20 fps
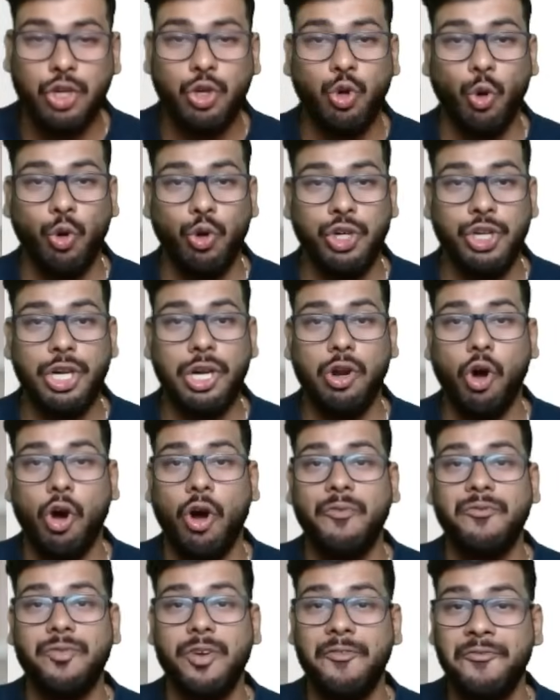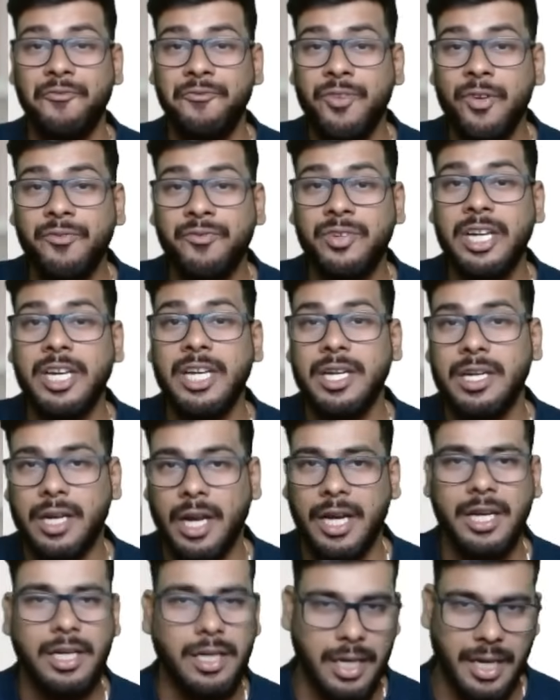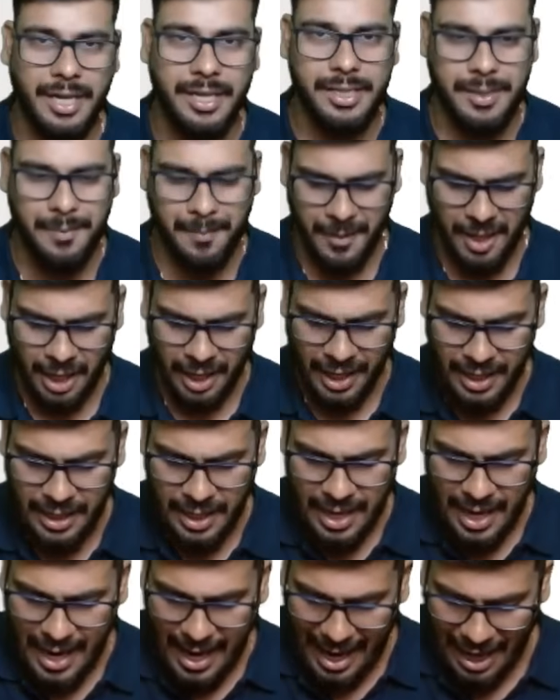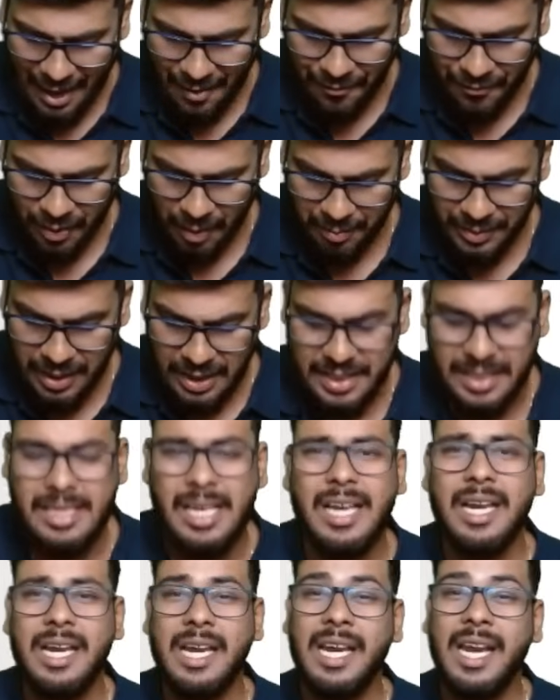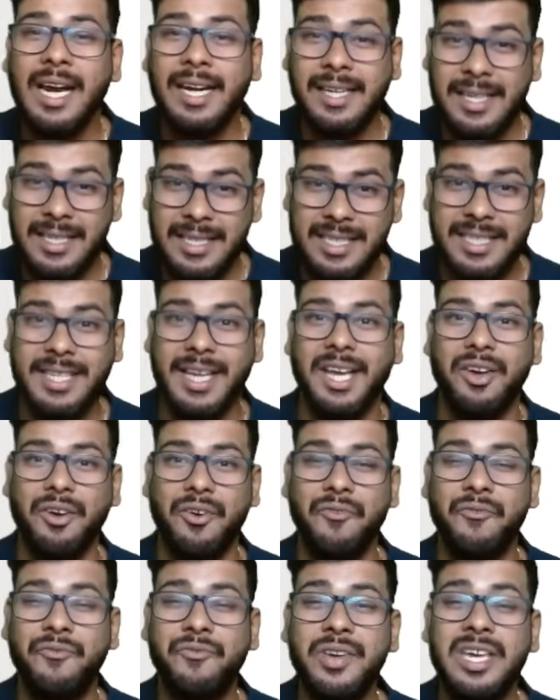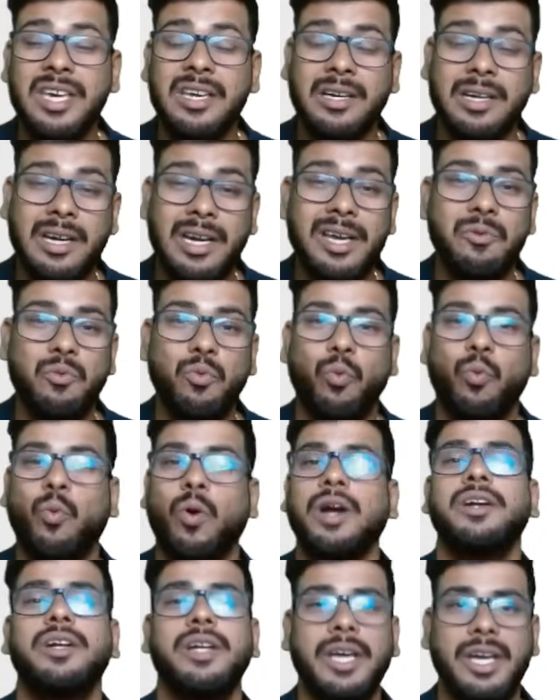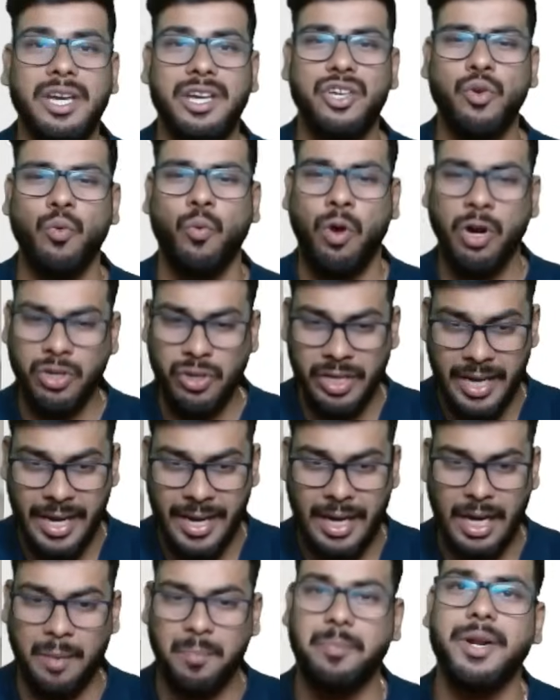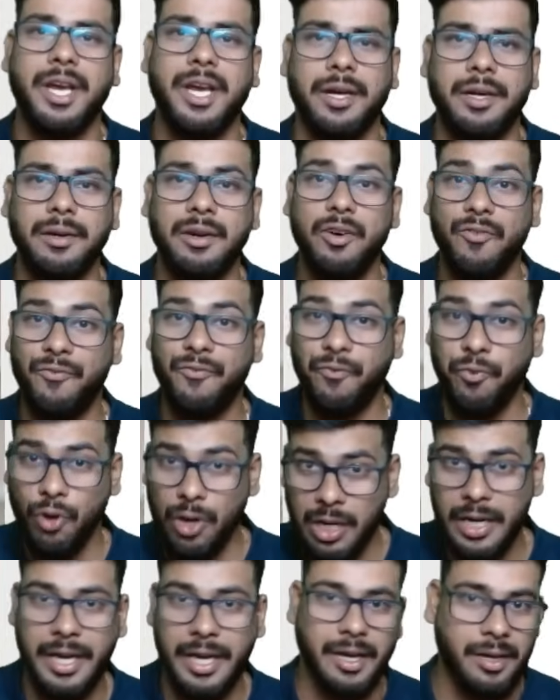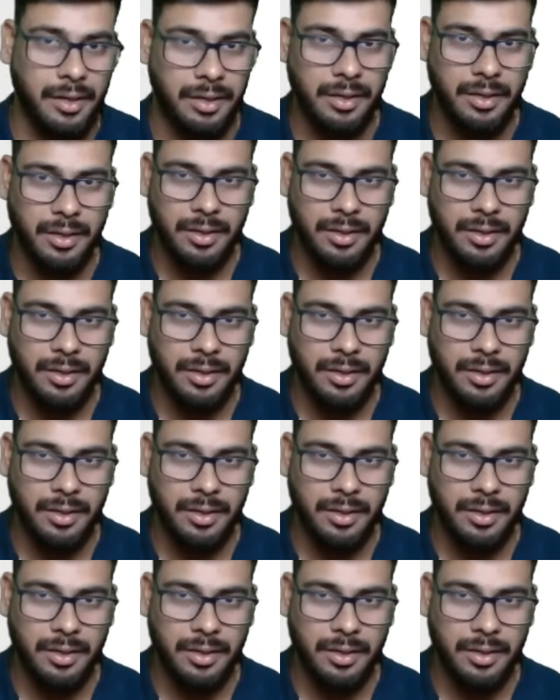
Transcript: total of 59 days, right? And from this, let us say weekly 1 day, you want to take a break, full day.